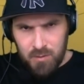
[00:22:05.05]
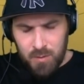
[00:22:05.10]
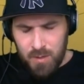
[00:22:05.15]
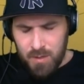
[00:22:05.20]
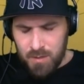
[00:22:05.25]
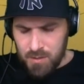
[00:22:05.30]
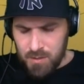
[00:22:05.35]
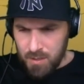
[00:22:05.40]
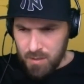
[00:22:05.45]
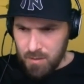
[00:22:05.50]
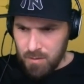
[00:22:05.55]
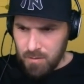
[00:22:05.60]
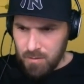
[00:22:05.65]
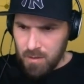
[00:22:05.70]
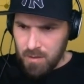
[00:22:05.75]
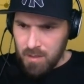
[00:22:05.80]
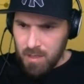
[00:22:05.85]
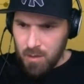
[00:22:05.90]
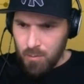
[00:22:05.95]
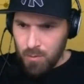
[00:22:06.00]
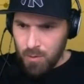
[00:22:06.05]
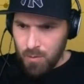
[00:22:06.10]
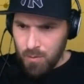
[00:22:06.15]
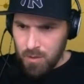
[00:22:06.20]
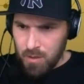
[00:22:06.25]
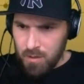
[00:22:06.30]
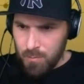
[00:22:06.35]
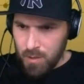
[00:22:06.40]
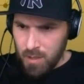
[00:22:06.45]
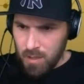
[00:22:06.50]
two years ago, that they were
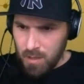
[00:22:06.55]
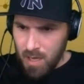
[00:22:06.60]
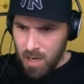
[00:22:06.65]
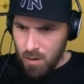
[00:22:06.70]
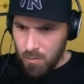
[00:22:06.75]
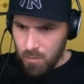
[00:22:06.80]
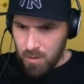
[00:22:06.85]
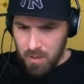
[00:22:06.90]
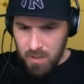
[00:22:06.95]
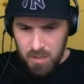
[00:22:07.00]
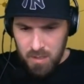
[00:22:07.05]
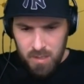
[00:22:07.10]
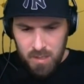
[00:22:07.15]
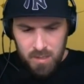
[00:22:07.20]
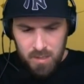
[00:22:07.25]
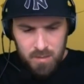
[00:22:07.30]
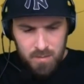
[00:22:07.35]
going to be allowing